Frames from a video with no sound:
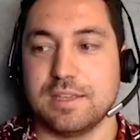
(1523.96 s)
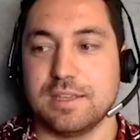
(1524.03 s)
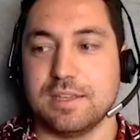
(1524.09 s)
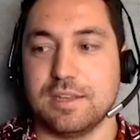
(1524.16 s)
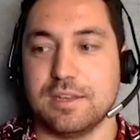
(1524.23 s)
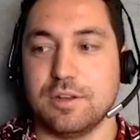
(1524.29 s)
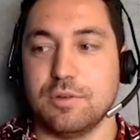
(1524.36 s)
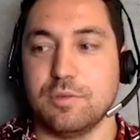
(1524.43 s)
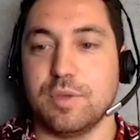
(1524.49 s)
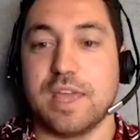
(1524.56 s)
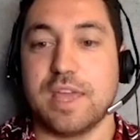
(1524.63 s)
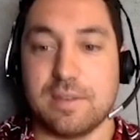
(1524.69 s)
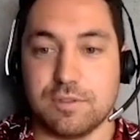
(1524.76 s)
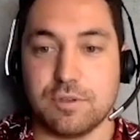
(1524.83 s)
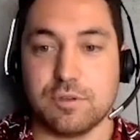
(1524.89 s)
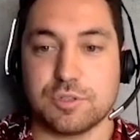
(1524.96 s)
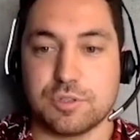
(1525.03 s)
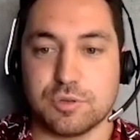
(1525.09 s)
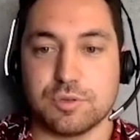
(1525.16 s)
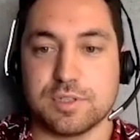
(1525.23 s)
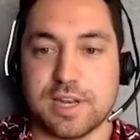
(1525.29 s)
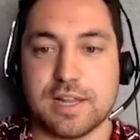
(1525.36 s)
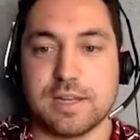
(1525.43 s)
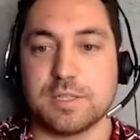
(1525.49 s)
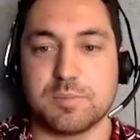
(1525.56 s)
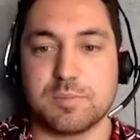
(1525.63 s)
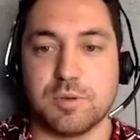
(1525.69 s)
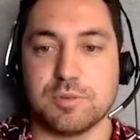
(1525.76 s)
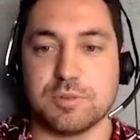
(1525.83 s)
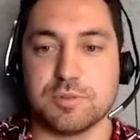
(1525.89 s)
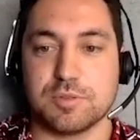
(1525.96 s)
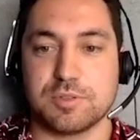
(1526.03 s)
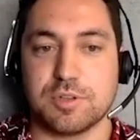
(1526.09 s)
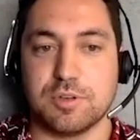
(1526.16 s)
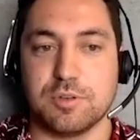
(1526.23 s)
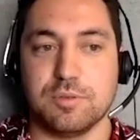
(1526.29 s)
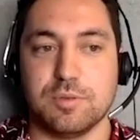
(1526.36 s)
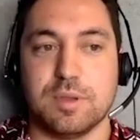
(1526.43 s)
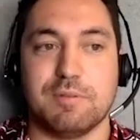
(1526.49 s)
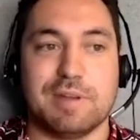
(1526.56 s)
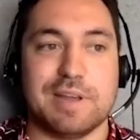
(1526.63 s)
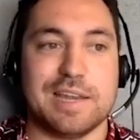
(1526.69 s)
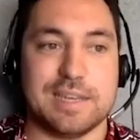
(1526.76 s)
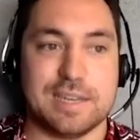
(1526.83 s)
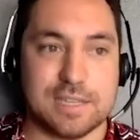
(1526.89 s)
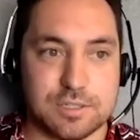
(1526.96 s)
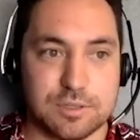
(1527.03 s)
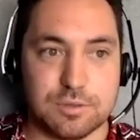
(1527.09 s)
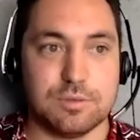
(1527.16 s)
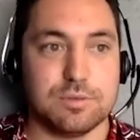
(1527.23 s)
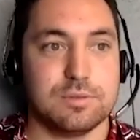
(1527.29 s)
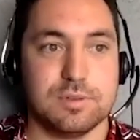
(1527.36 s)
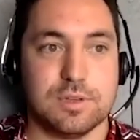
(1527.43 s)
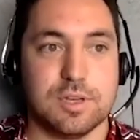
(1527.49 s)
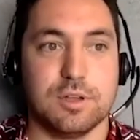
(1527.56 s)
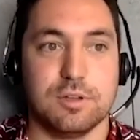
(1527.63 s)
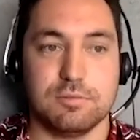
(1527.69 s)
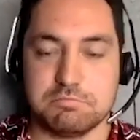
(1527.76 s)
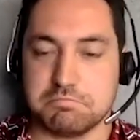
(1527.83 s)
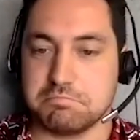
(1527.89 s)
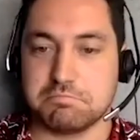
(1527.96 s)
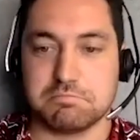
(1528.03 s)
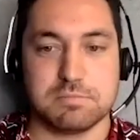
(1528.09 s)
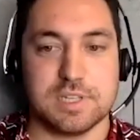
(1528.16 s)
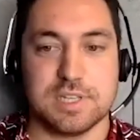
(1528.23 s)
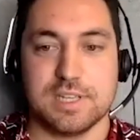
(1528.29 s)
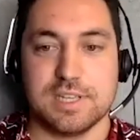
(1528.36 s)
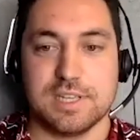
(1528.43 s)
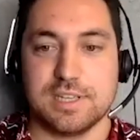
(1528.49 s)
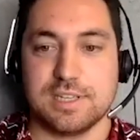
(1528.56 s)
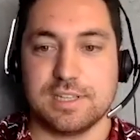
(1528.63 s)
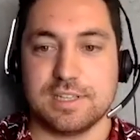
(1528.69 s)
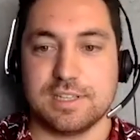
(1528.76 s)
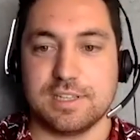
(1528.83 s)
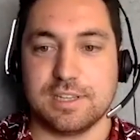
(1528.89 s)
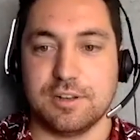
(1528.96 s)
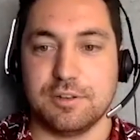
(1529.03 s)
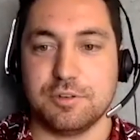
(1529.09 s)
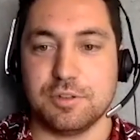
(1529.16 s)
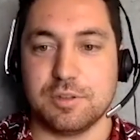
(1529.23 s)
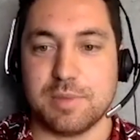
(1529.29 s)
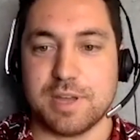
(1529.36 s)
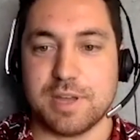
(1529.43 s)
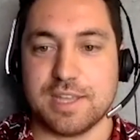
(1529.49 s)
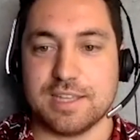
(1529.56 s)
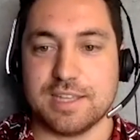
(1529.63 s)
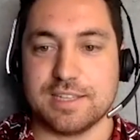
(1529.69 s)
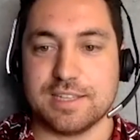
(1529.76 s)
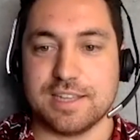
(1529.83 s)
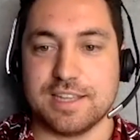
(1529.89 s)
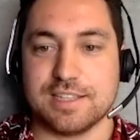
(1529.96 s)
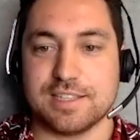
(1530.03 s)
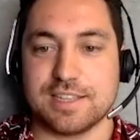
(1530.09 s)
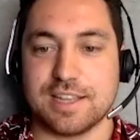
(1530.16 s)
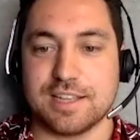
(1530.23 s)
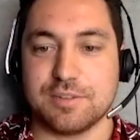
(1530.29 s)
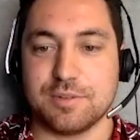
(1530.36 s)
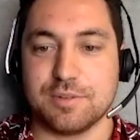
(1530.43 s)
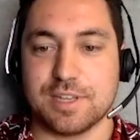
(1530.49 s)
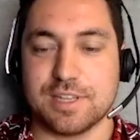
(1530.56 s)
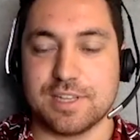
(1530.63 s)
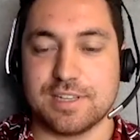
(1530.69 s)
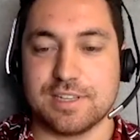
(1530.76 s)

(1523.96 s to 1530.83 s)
we have those tools at our disposal. So we really need to, do the mahi and start doing it.